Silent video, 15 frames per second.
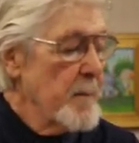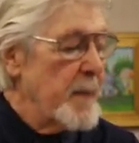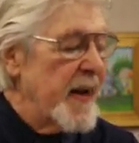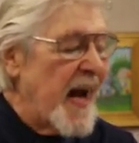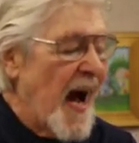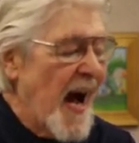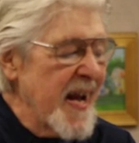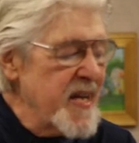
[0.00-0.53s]

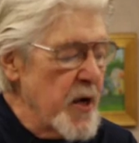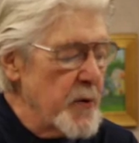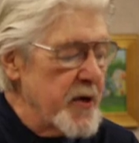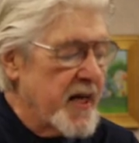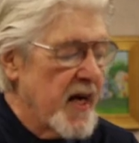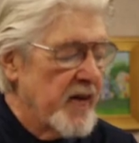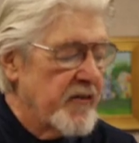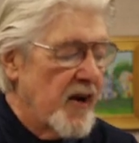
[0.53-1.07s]
But I know
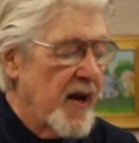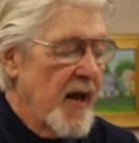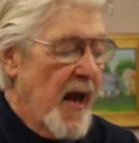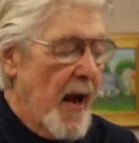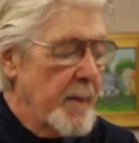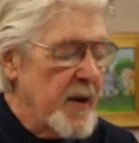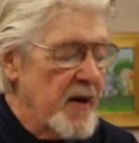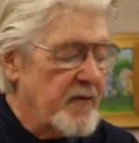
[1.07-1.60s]
the country.
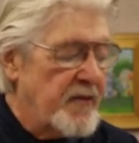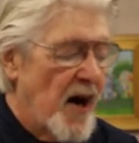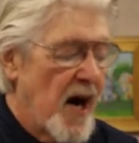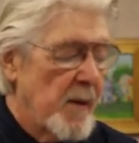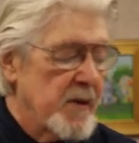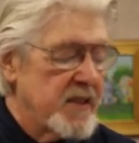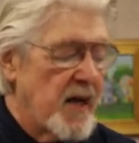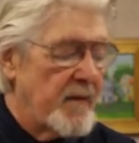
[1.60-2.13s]
How many
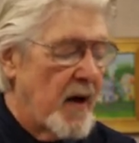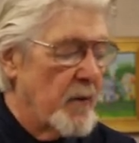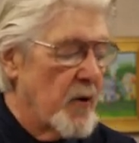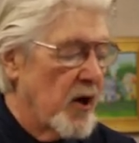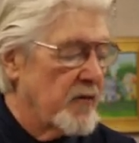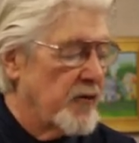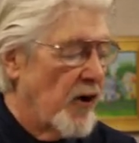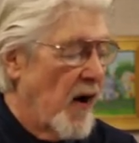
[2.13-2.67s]
farmers have I
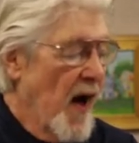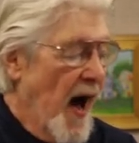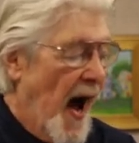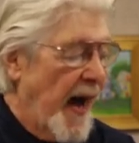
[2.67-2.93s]
worked for?